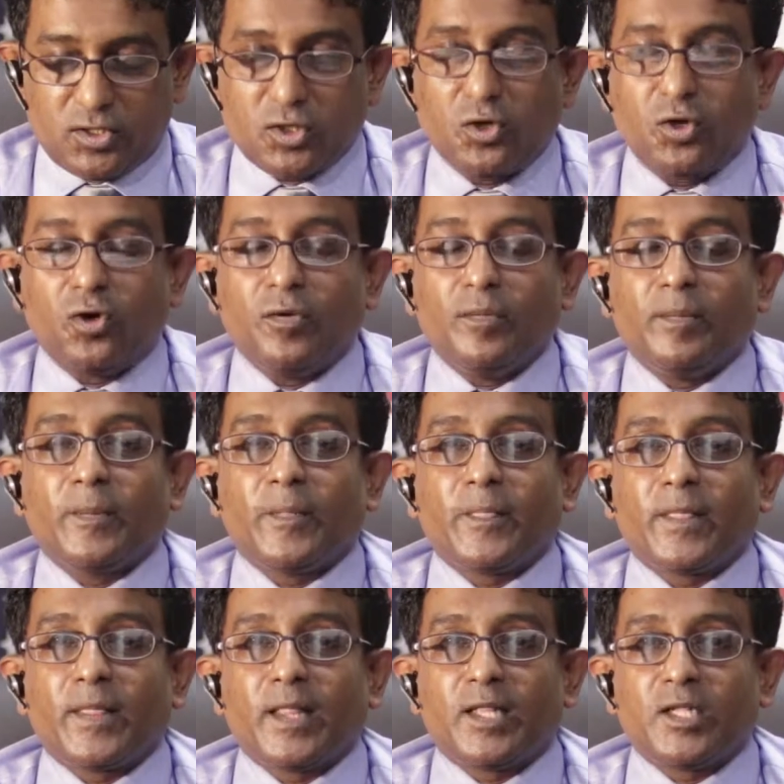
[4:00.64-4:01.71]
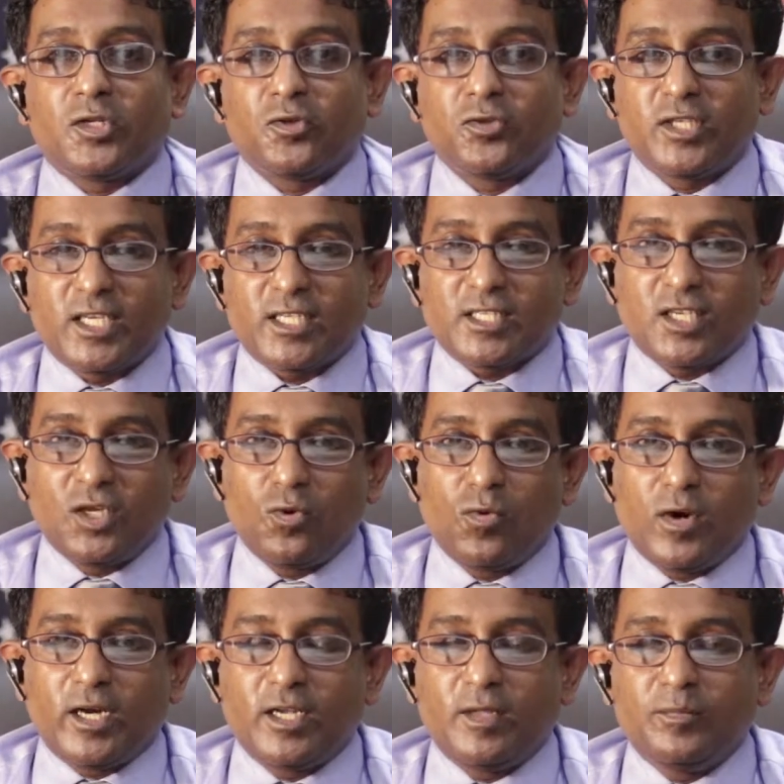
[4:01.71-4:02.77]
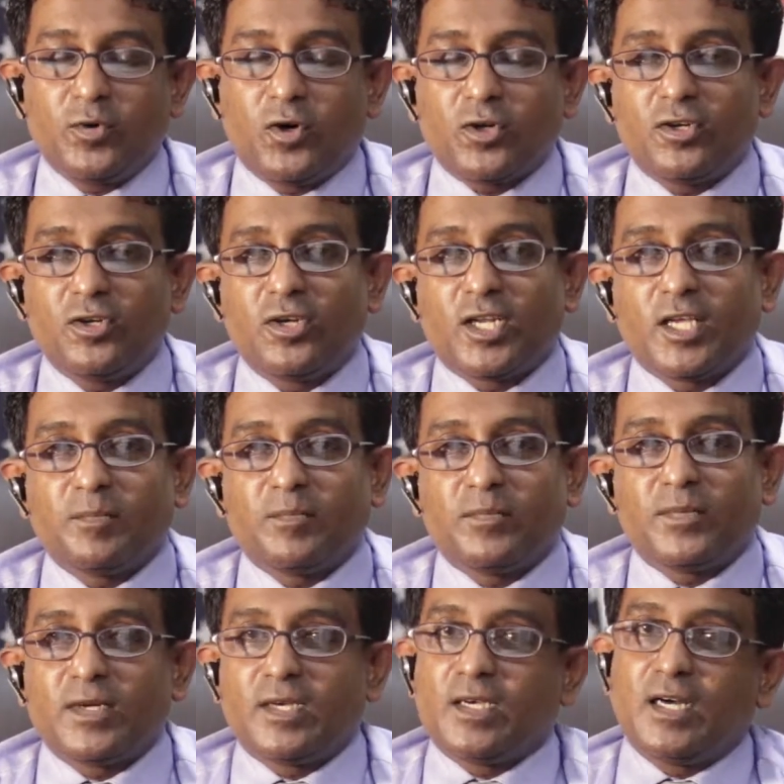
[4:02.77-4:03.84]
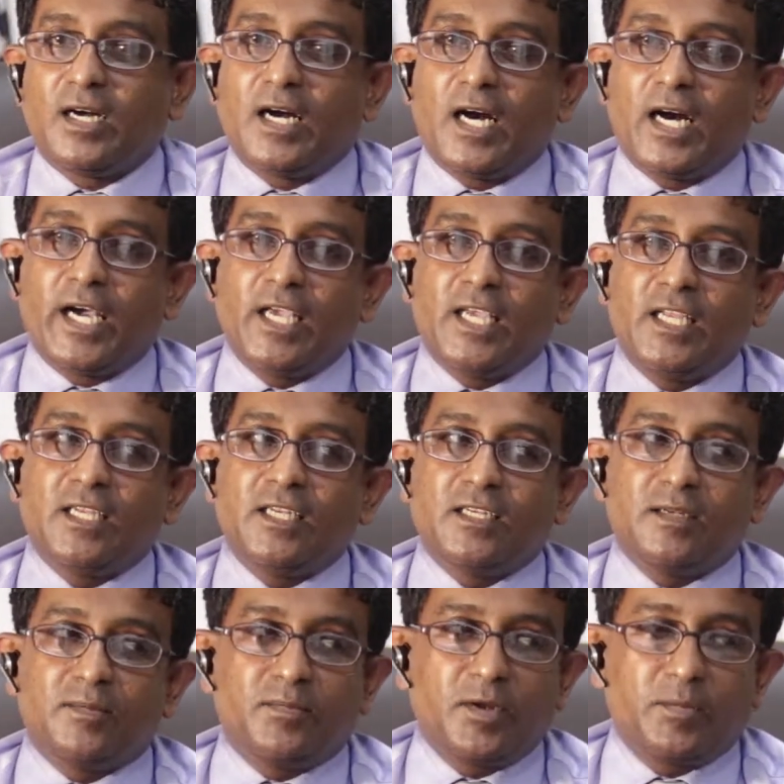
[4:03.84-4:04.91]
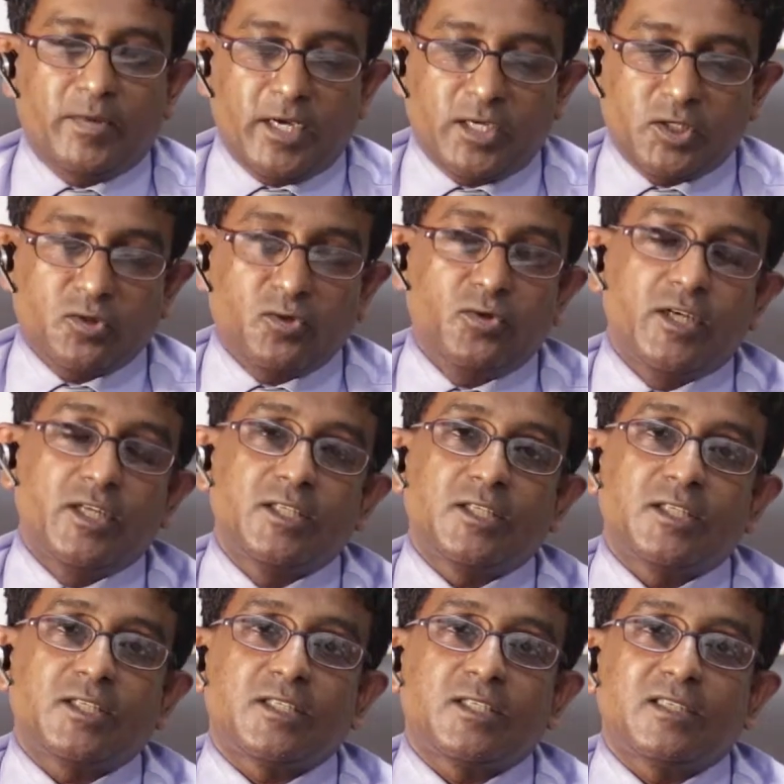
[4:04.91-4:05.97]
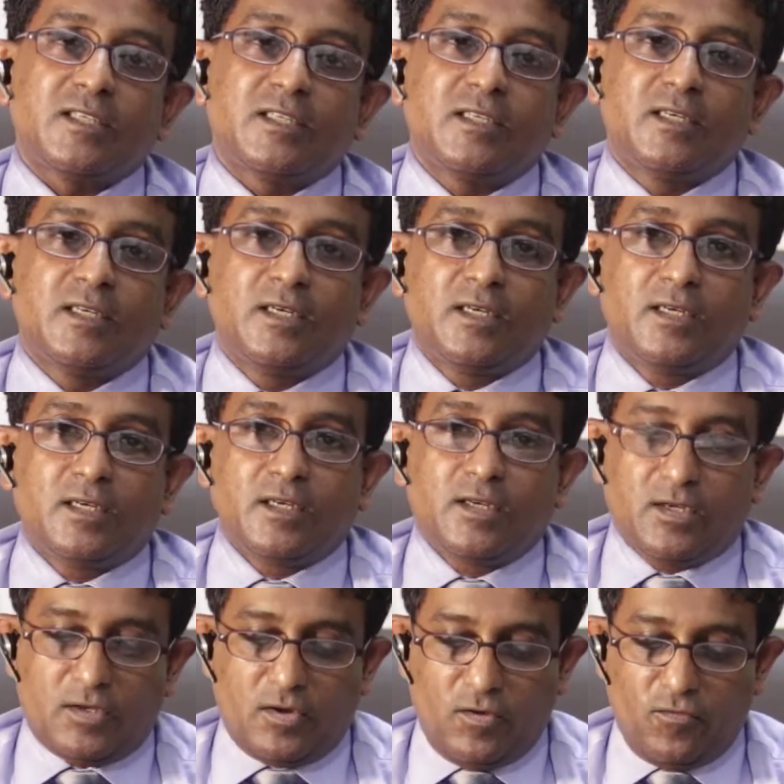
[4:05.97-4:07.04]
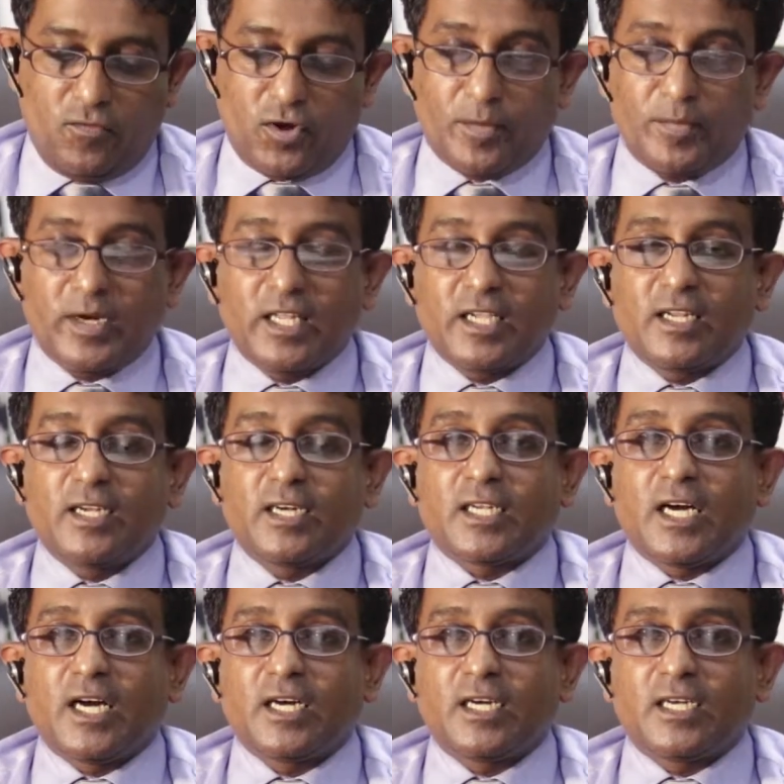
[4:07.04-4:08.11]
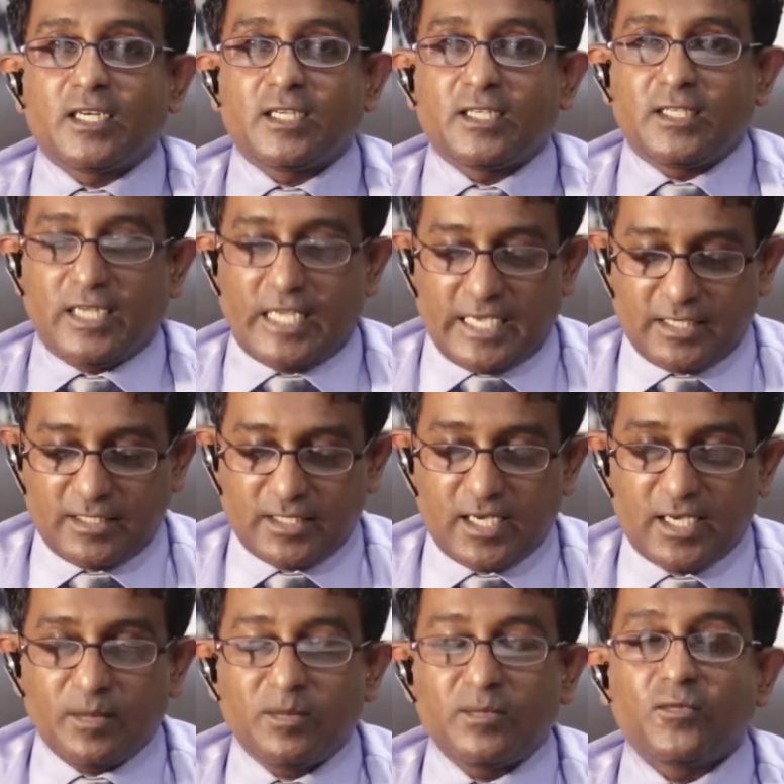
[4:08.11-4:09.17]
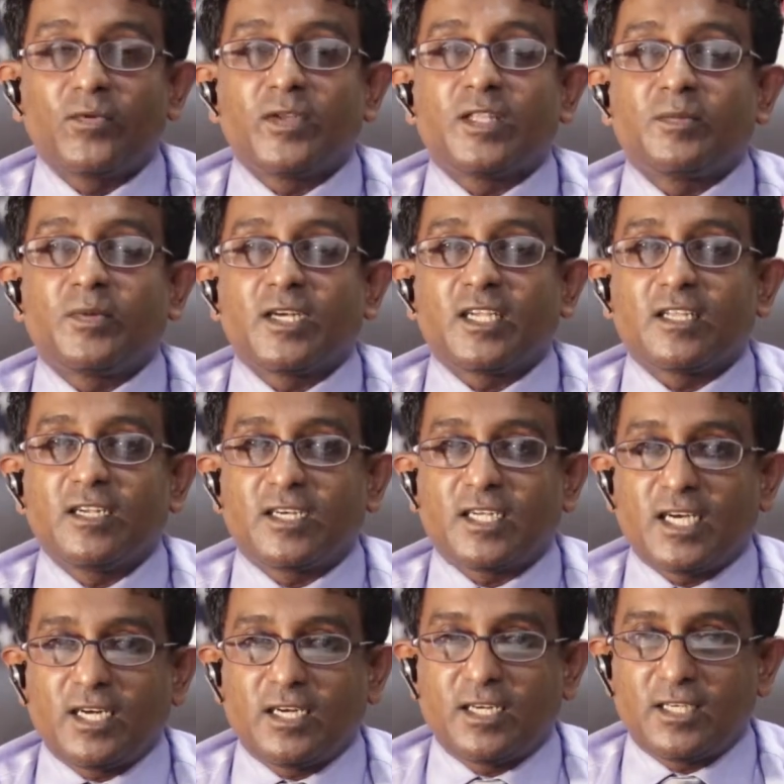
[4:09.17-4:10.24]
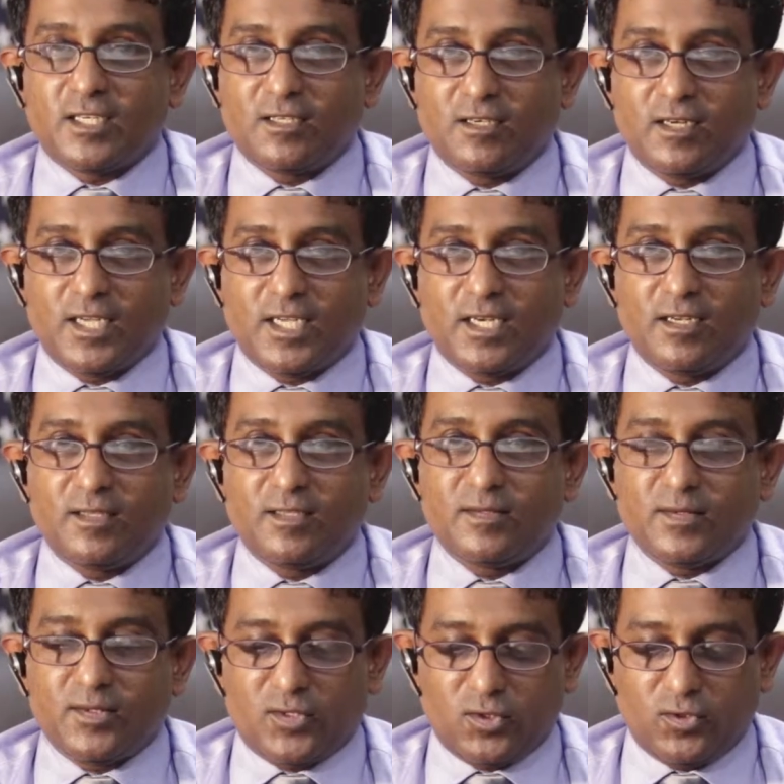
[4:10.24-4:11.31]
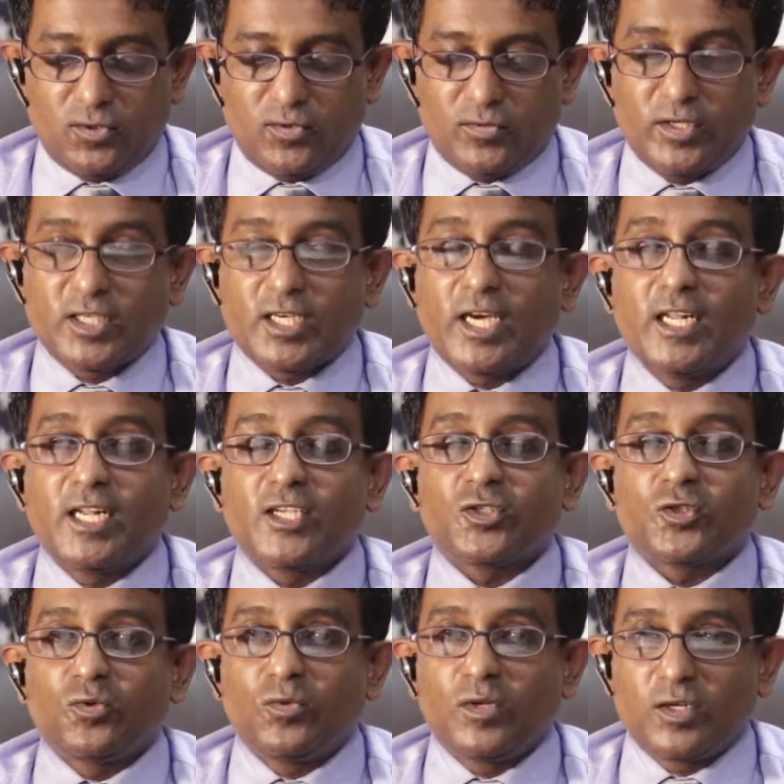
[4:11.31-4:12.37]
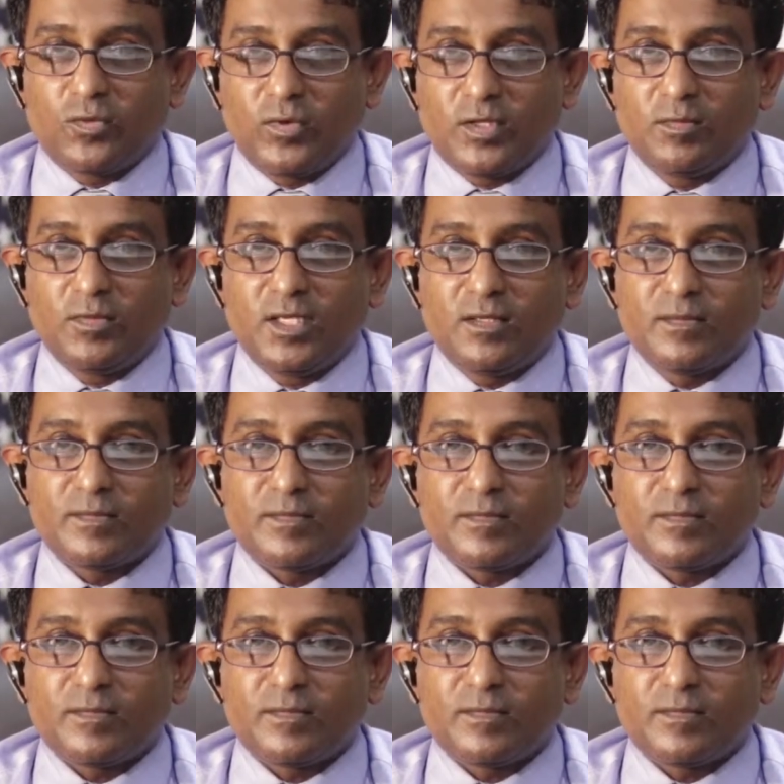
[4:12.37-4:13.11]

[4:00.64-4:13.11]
So, to just give one important tip, I prepare students for a particular targeted exam with a particular targeted grade. So, the child has to work with me.